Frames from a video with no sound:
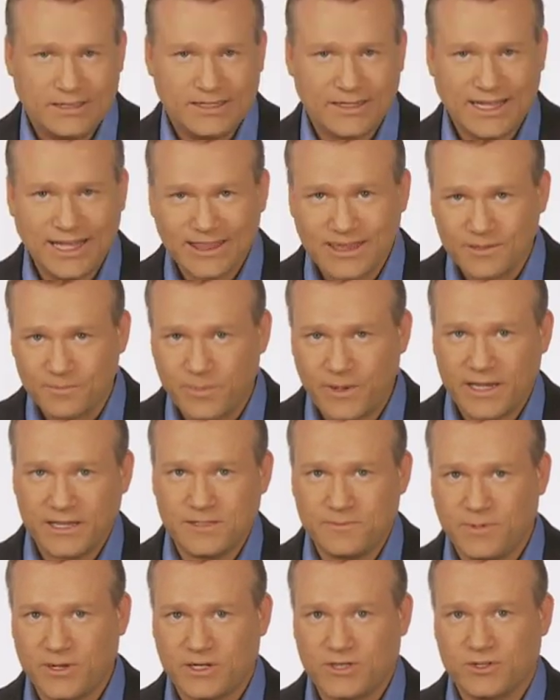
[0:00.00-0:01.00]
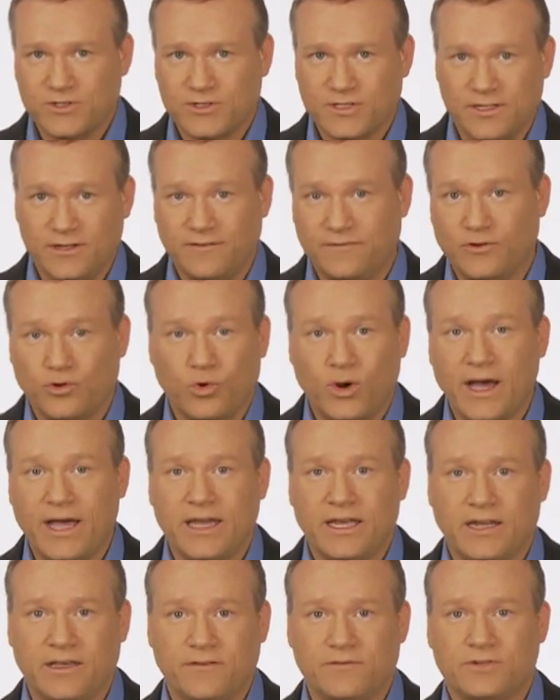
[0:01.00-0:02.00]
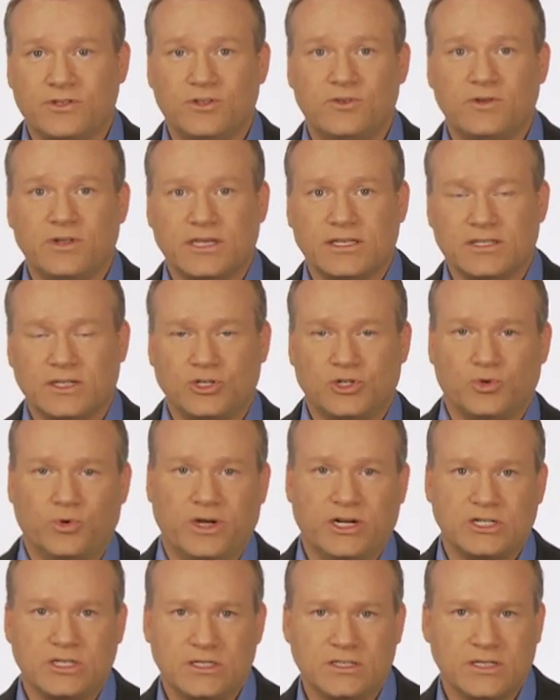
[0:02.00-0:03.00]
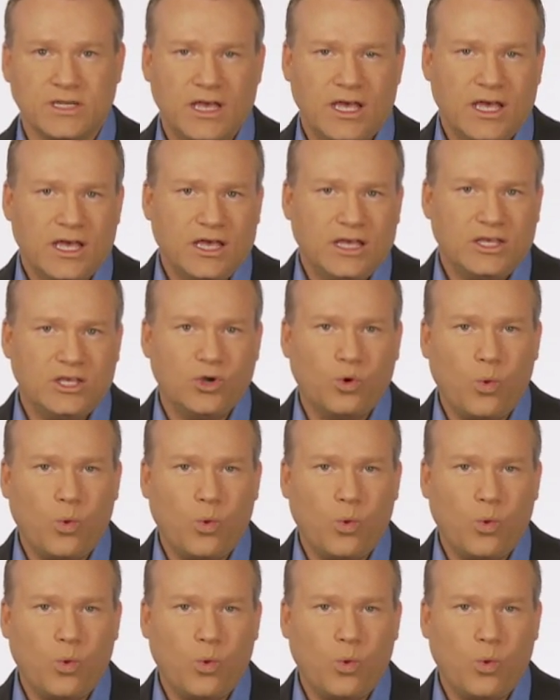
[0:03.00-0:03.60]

To get the best pictures in a variety of shooting situations, you'll